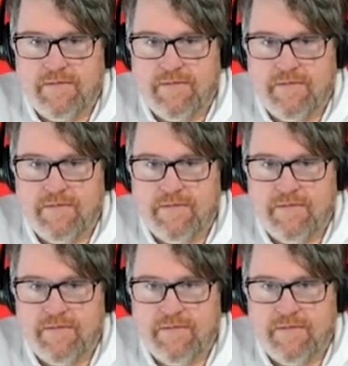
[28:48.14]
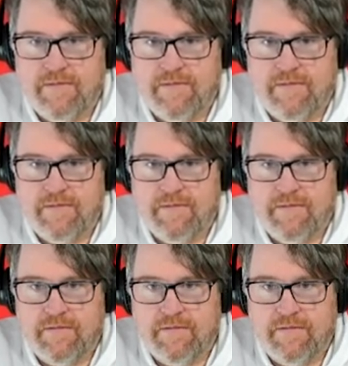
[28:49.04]

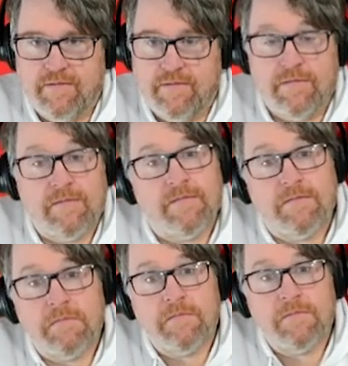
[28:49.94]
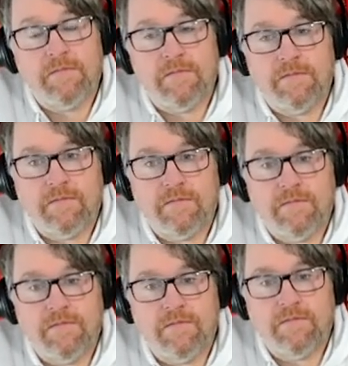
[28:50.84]

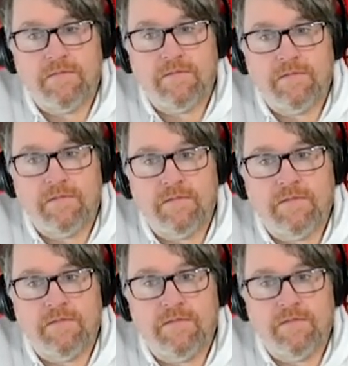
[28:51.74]
[no speech]